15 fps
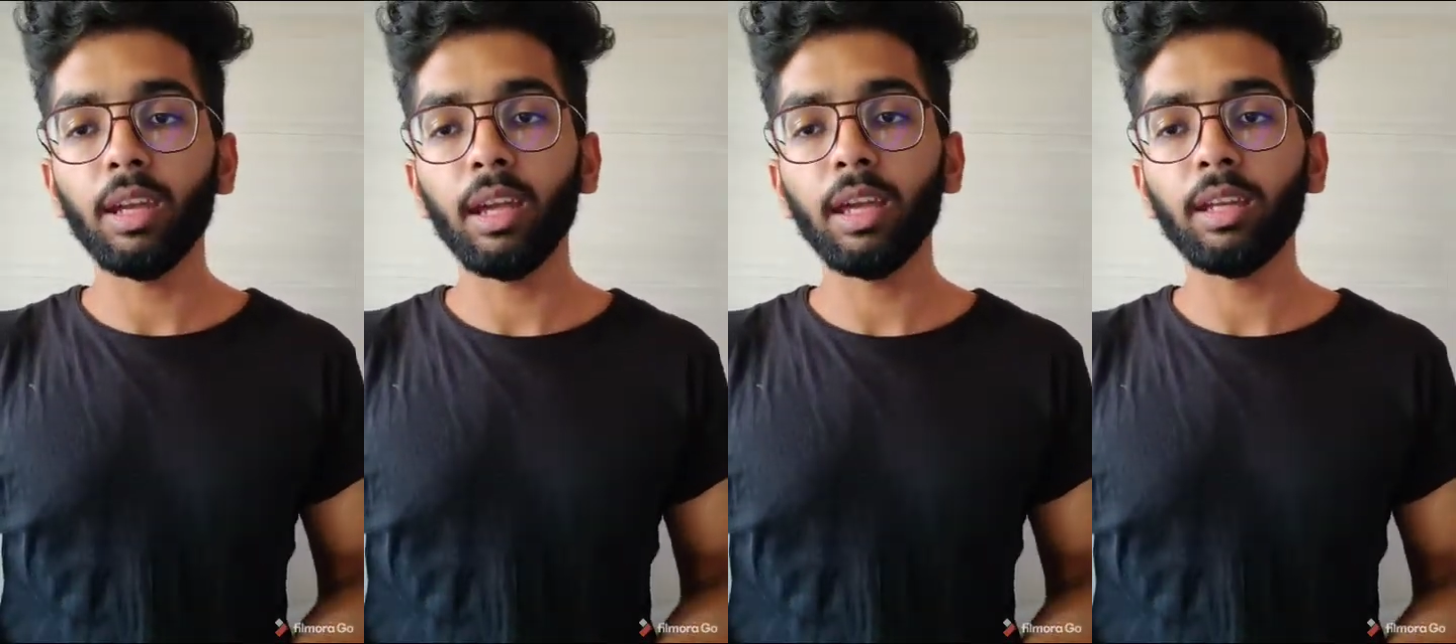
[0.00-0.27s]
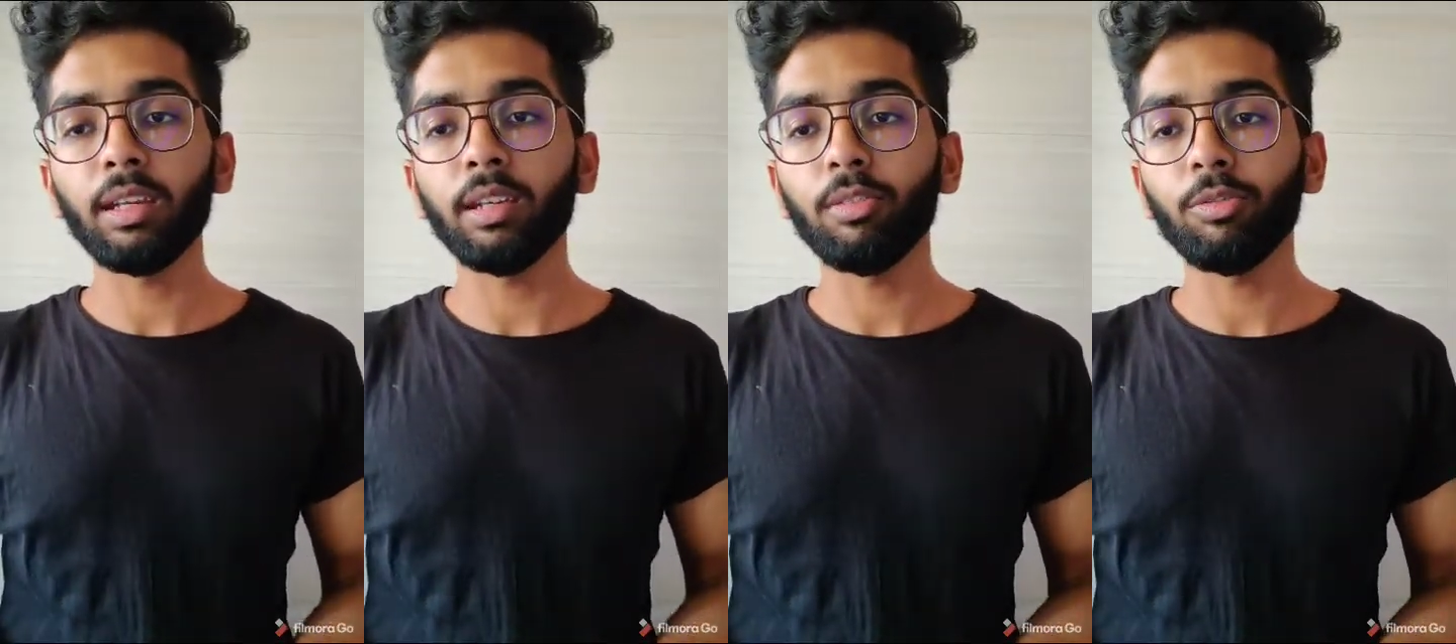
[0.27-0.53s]

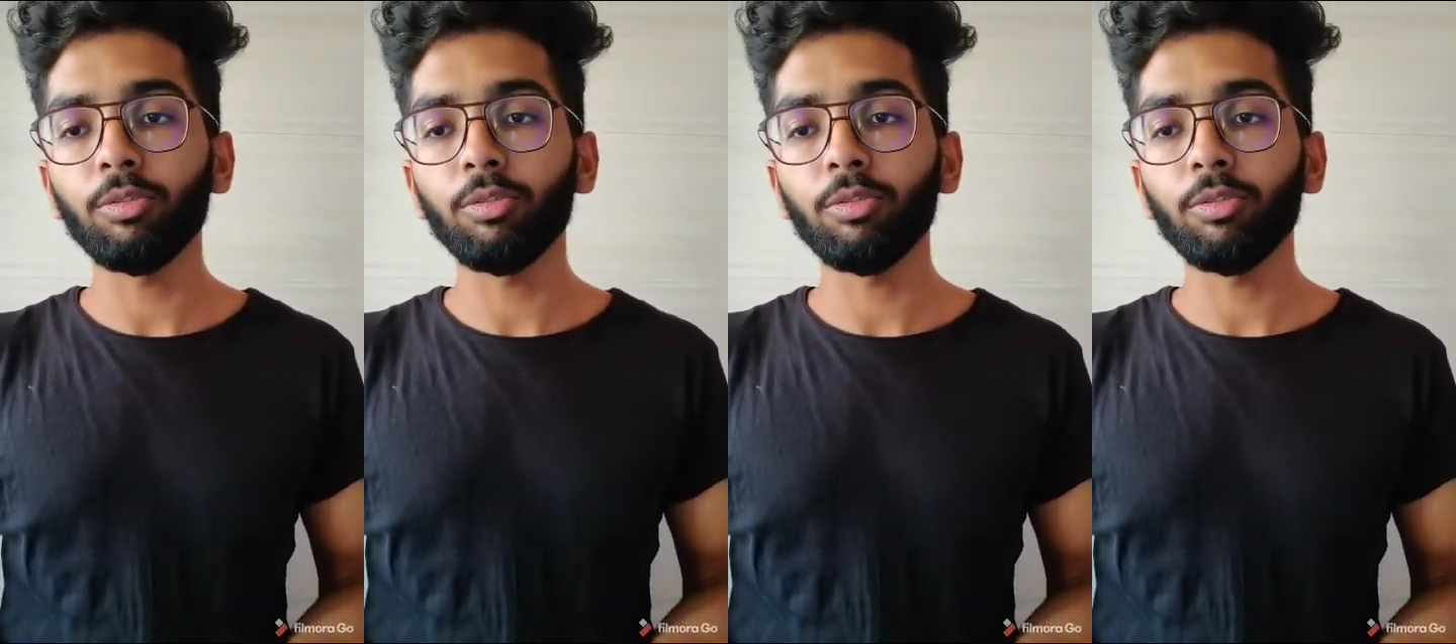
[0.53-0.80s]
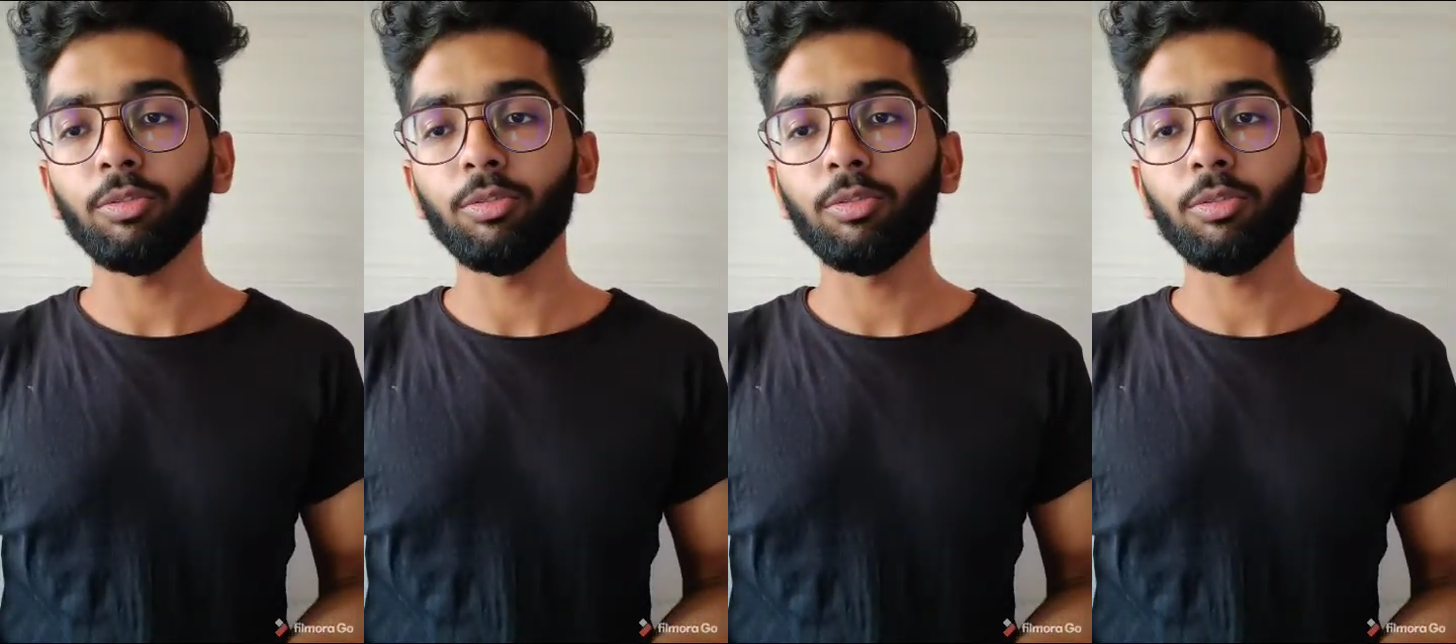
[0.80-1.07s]
and we
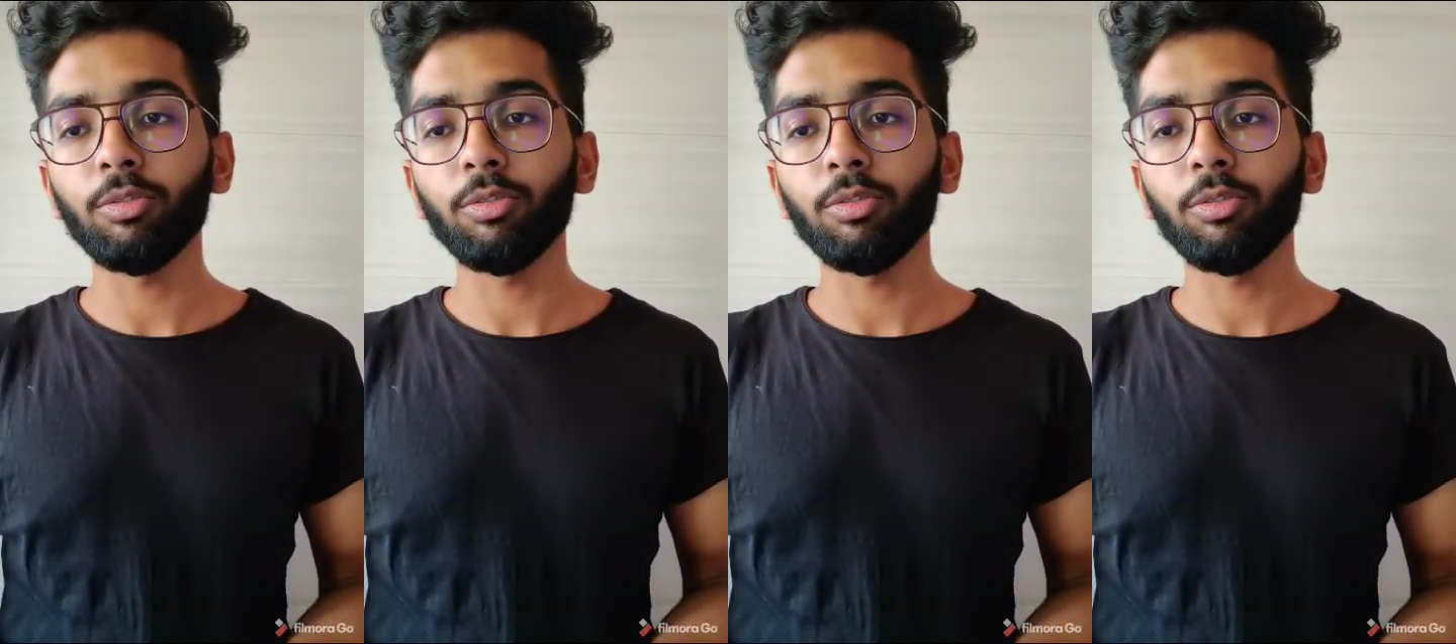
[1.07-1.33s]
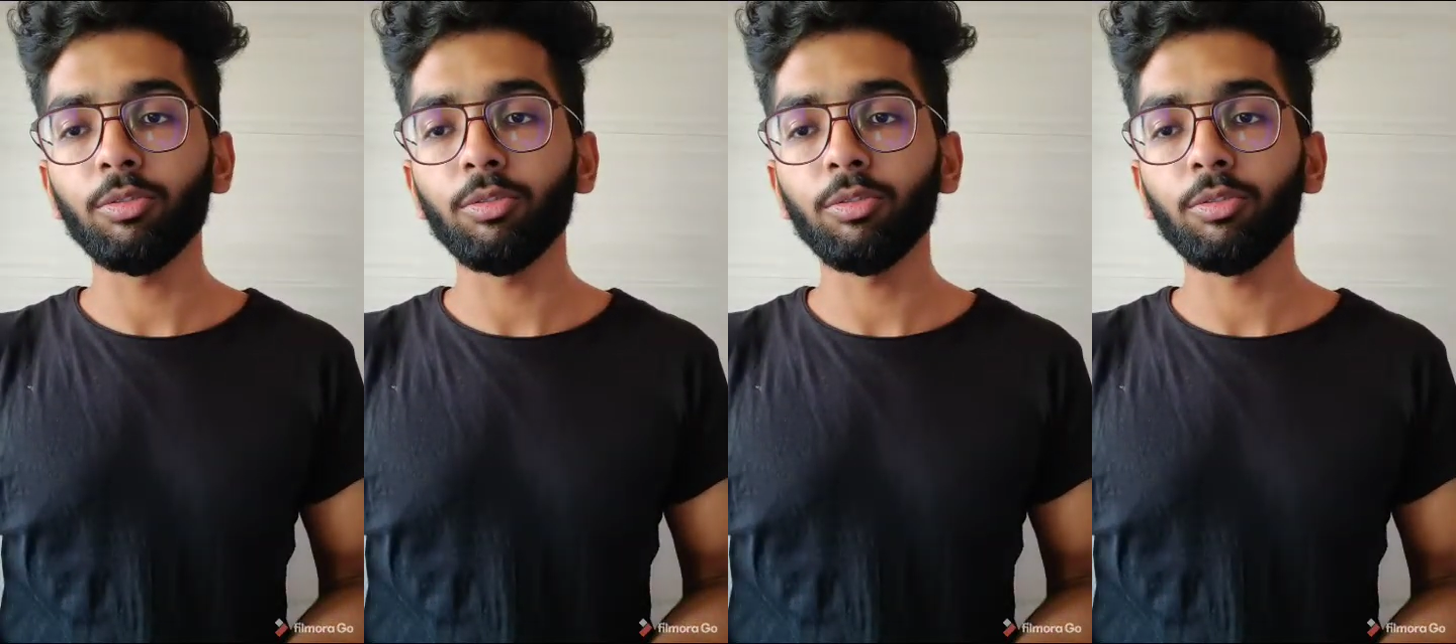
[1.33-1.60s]
are done here.
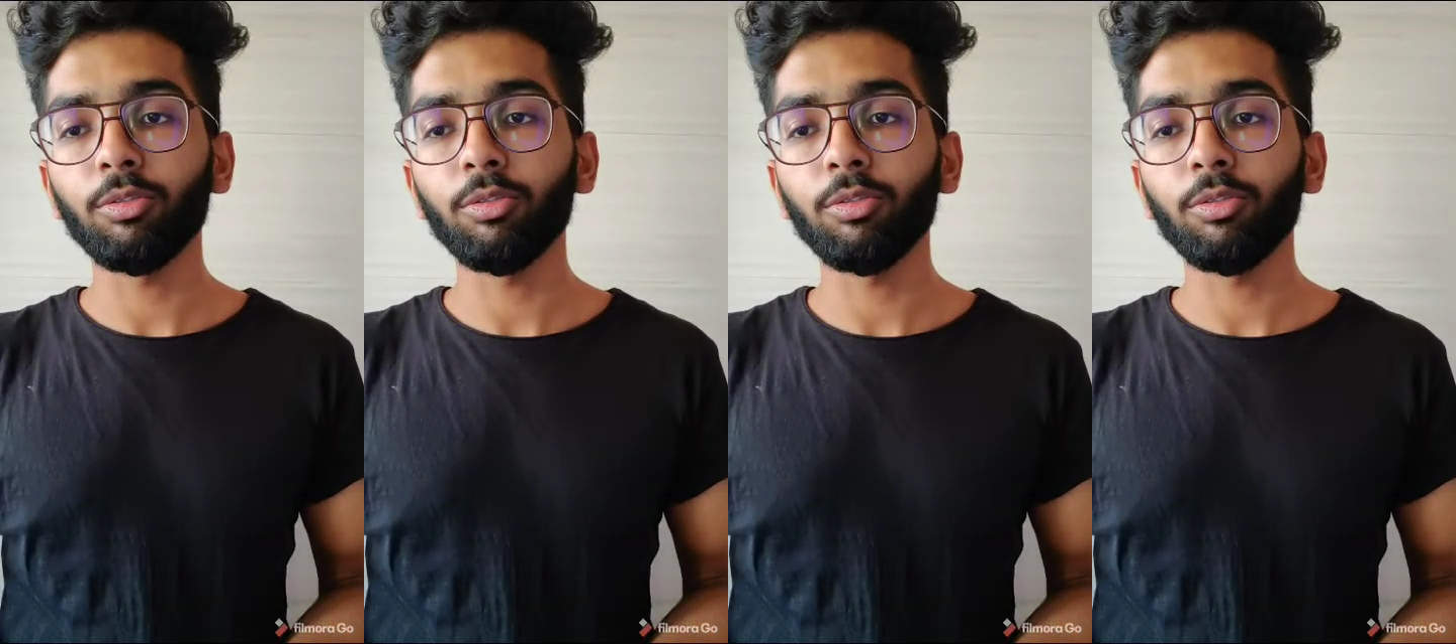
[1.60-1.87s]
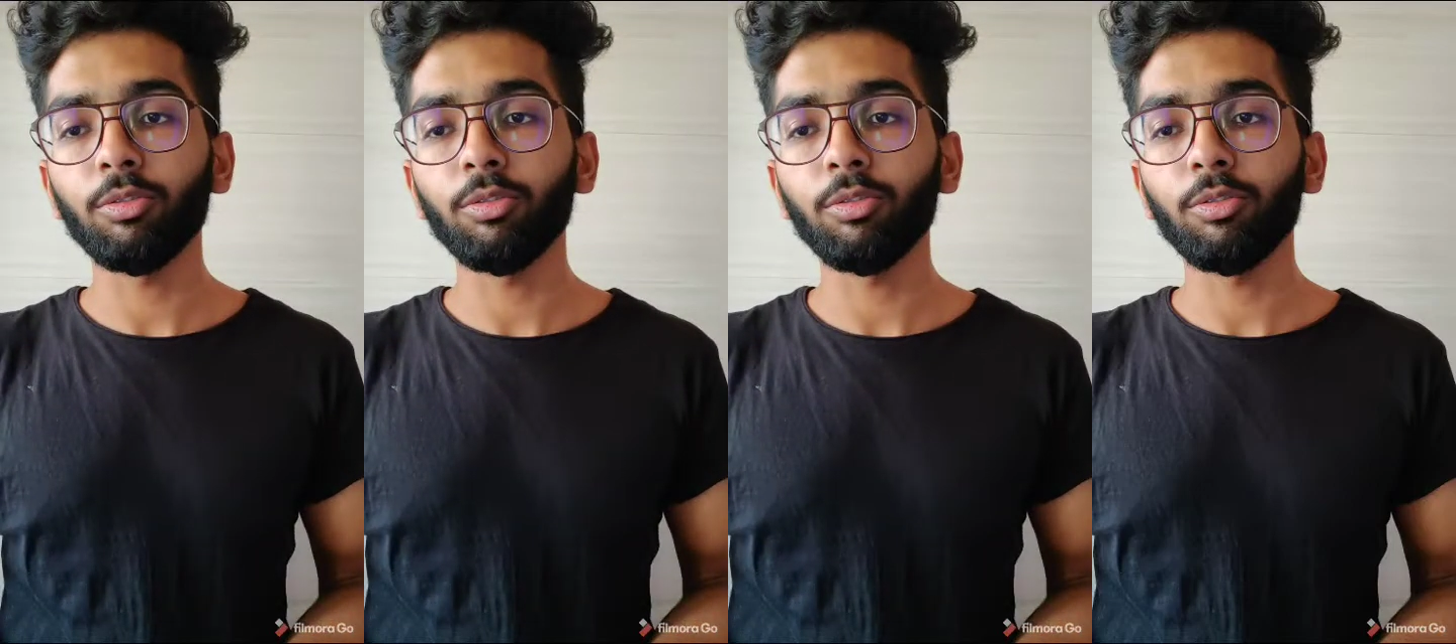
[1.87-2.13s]
Thank you.